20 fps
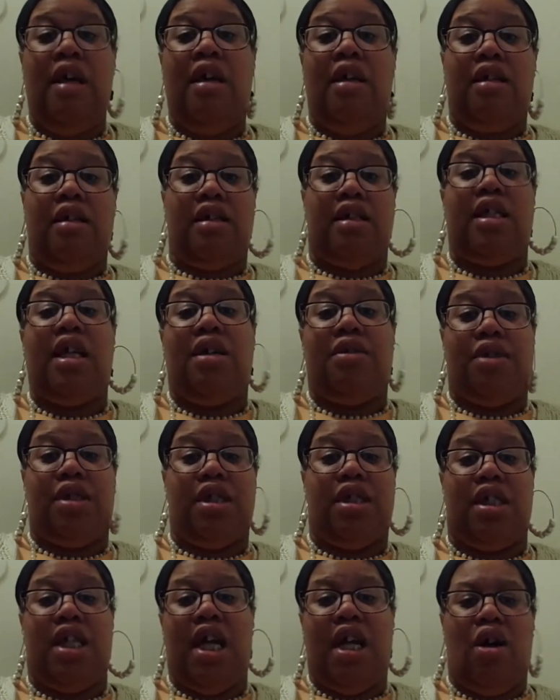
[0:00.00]
This house
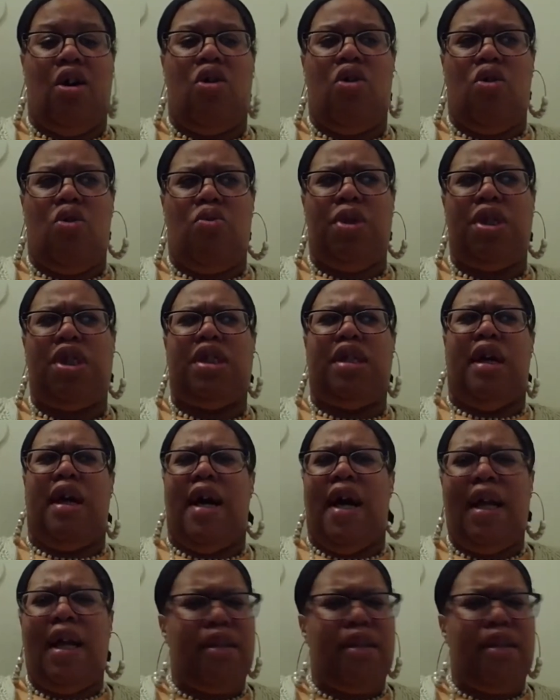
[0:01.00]
is that old, which I